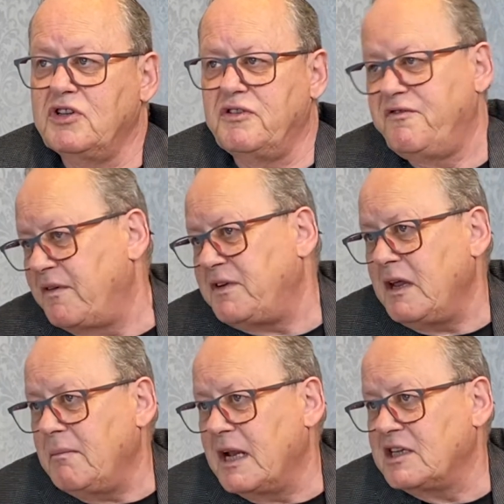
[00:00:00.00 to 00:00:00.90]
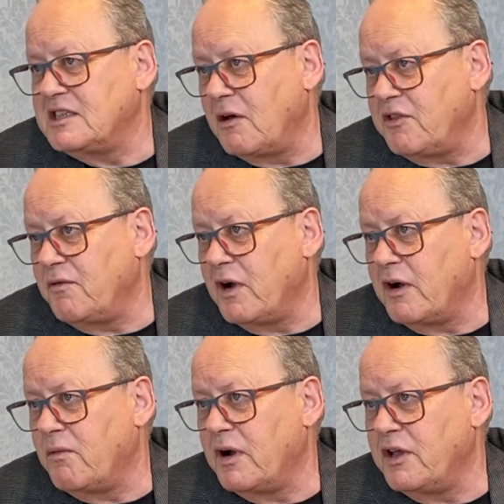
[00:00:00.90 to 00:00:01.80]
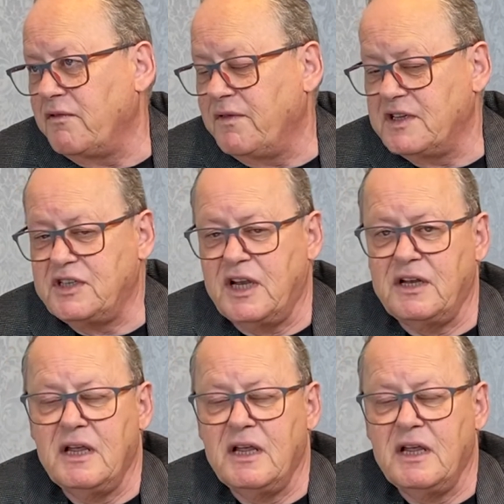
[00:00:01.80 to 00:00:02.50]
which is 15 minutes south of where you visited.